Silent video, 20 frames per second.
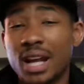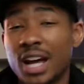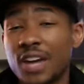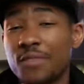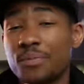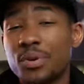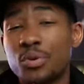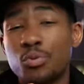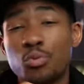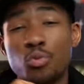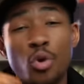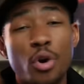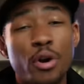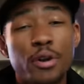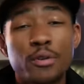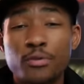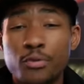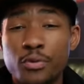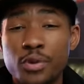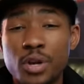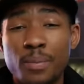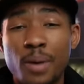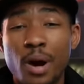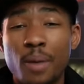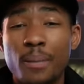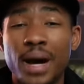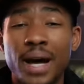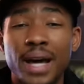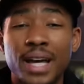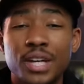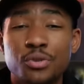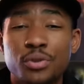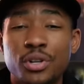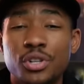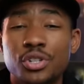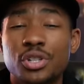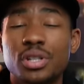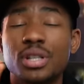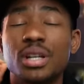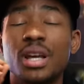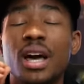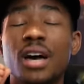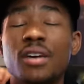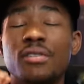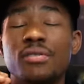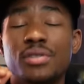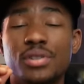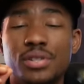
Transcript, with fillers: I've been worry free about my hydration ever